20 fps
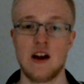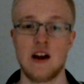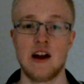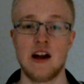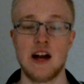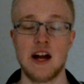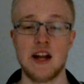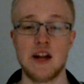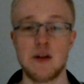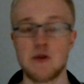
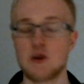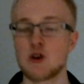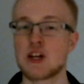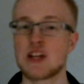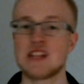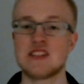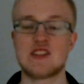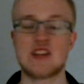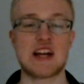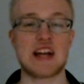And if you can
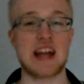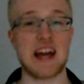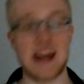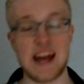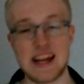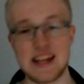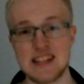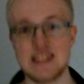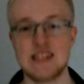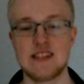take
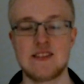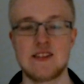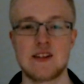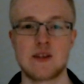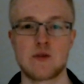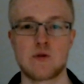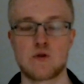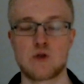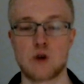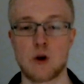anything
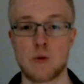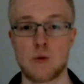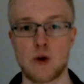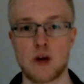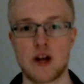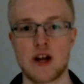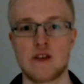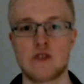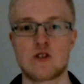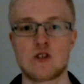from what
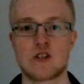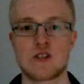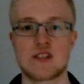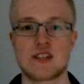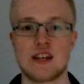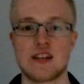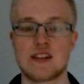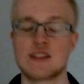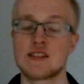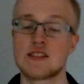I've just
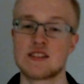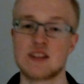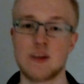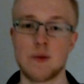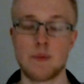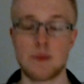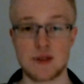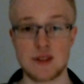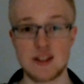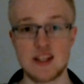said, then
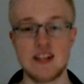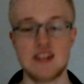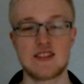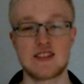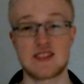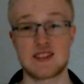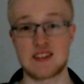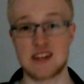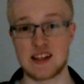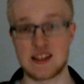please
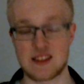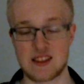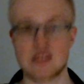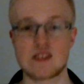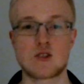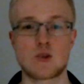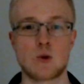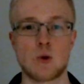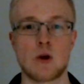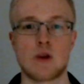take
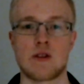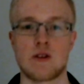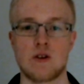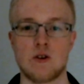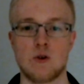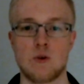this with you.